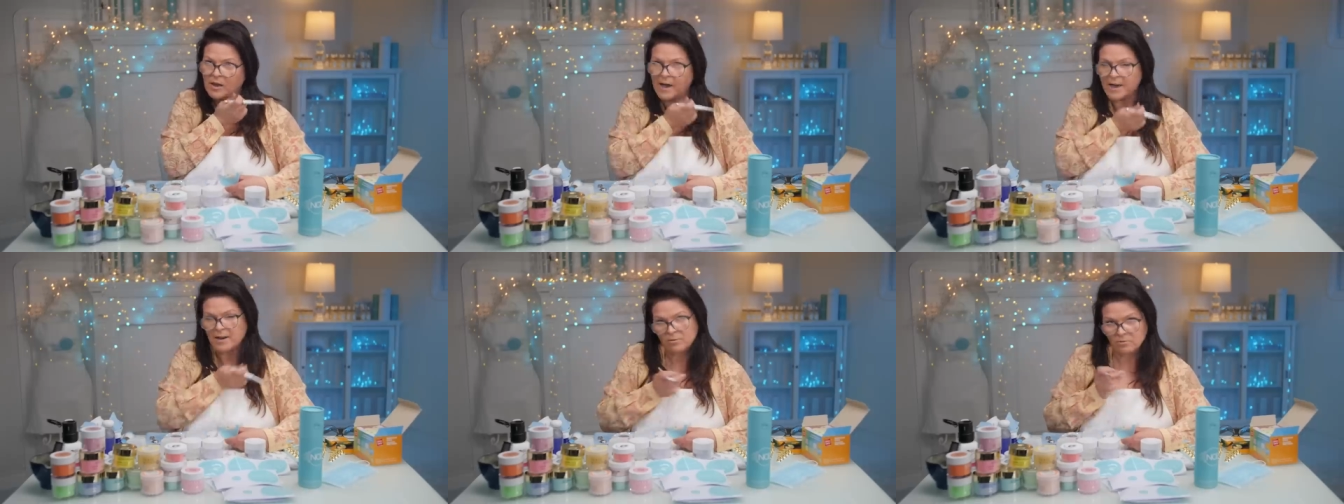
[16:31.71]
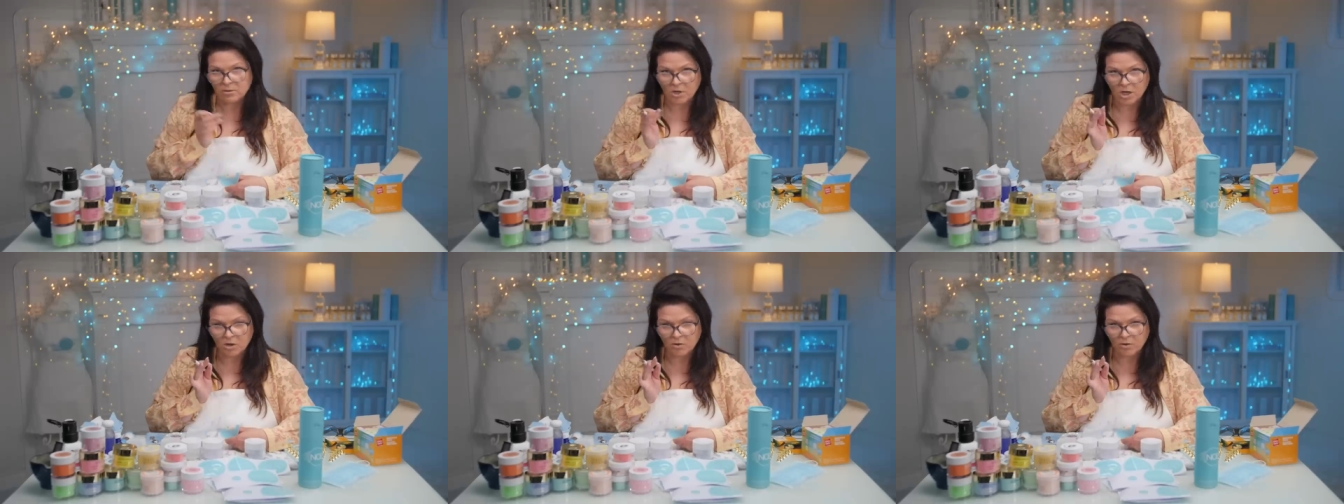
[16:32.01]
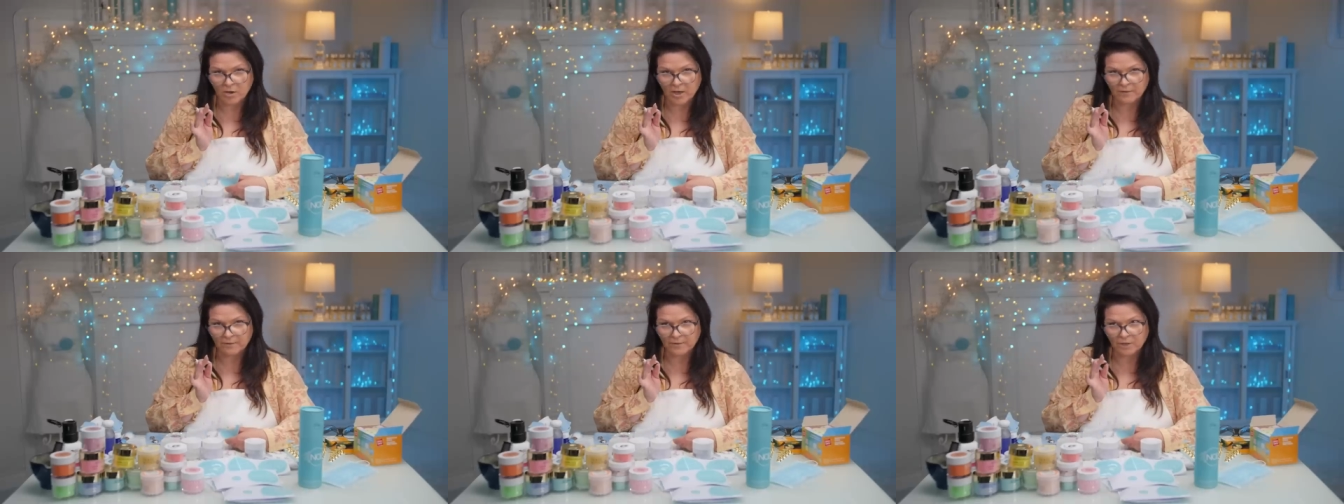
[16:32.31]
I don't
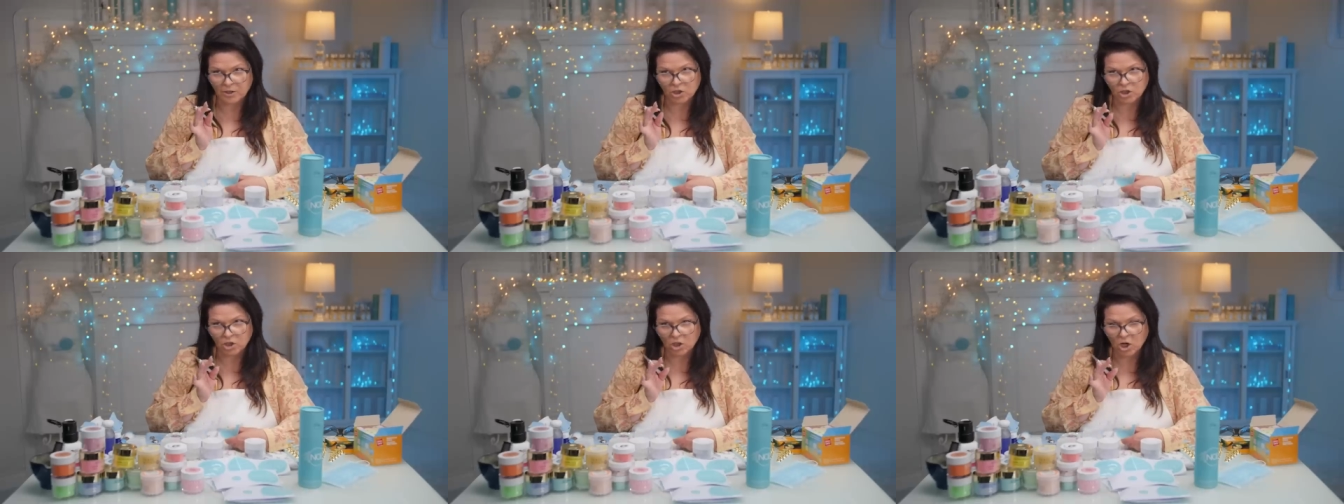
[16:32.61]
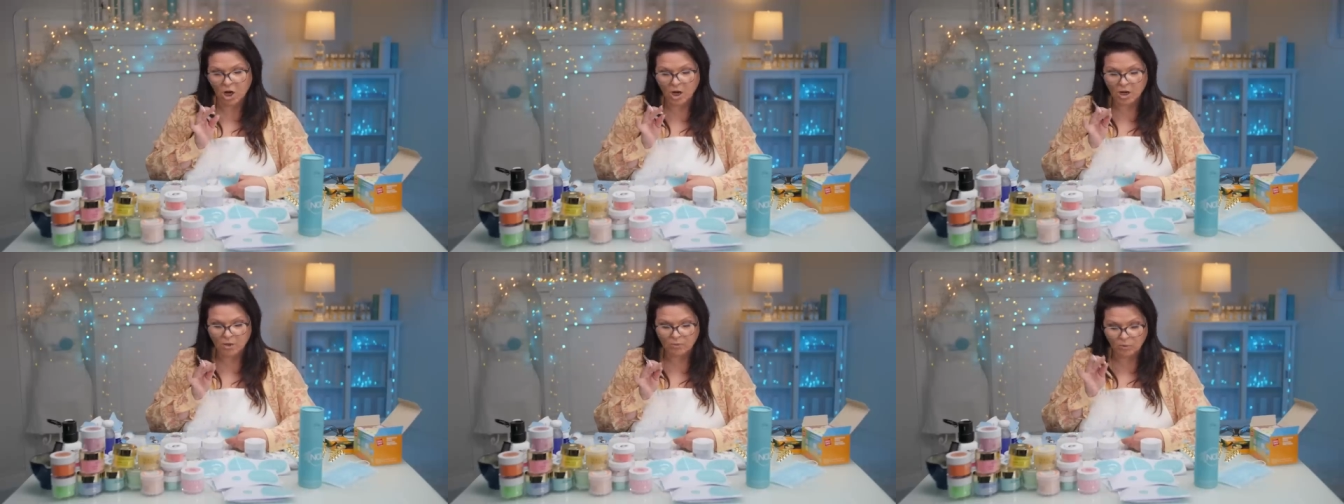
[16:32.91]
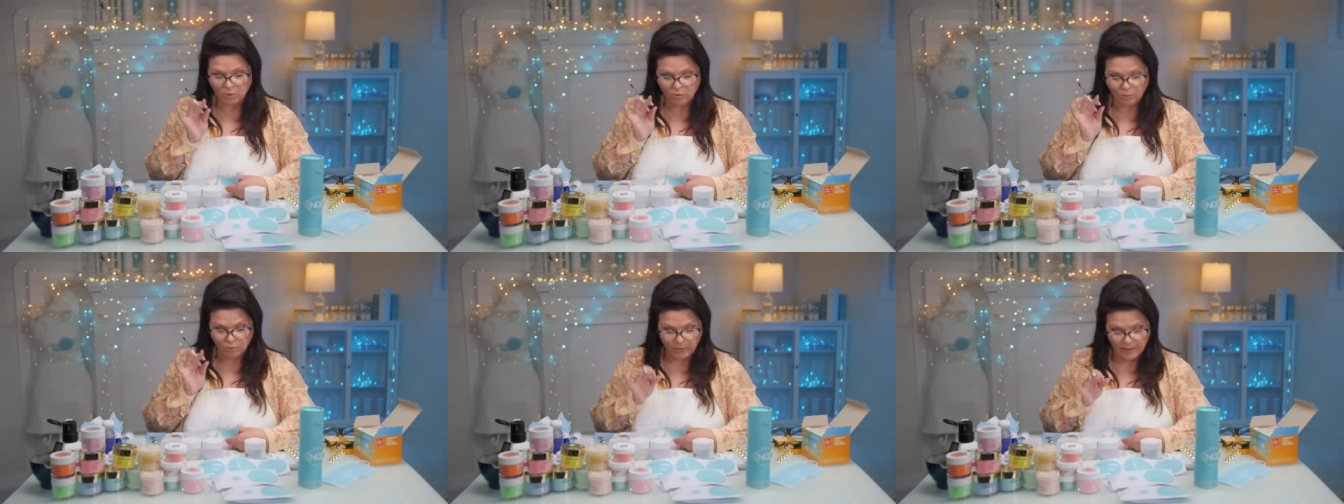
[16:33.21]
know if the chalk
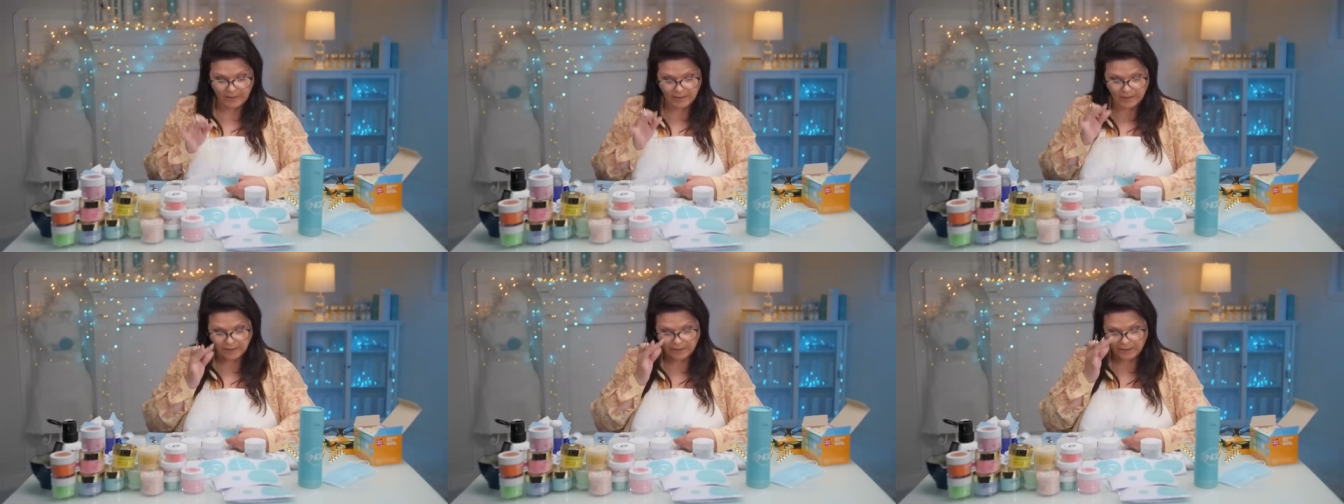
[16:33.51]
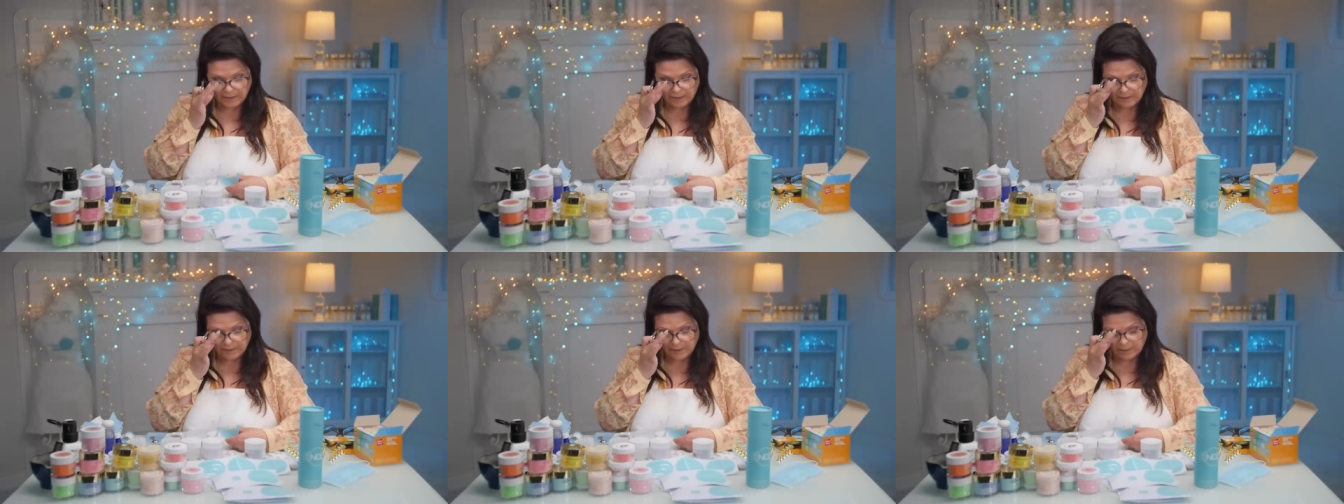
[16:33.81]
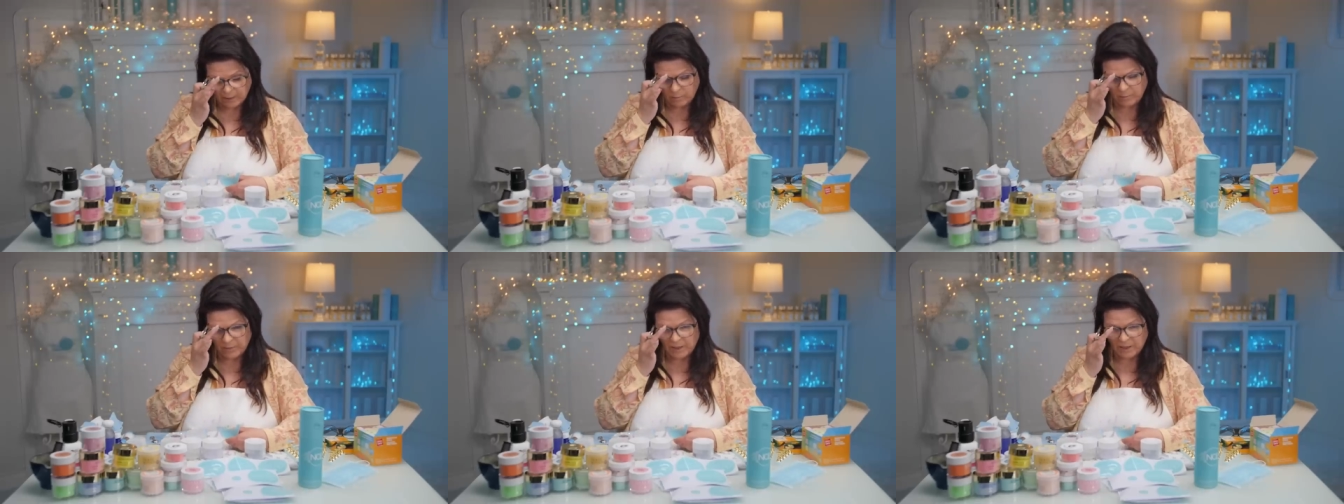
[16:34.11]
will weaken it a
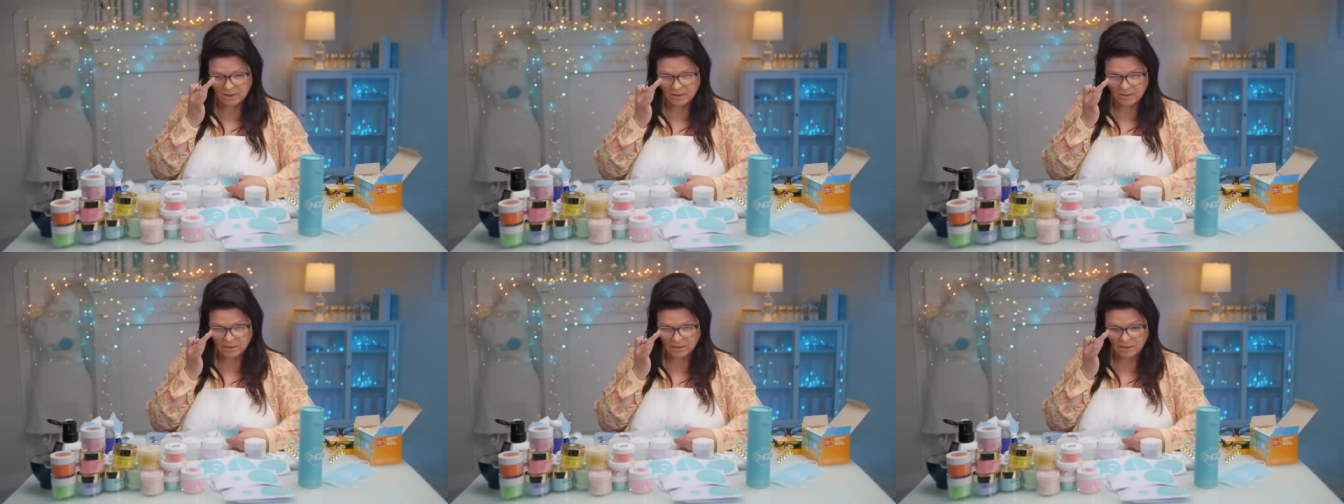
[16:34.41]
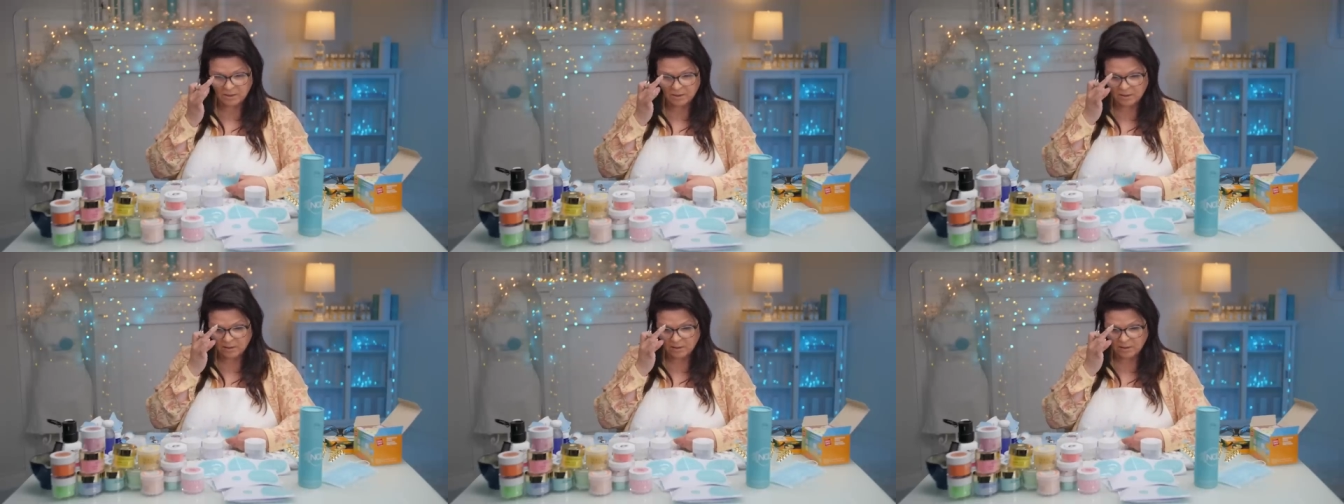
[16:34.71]
little bit.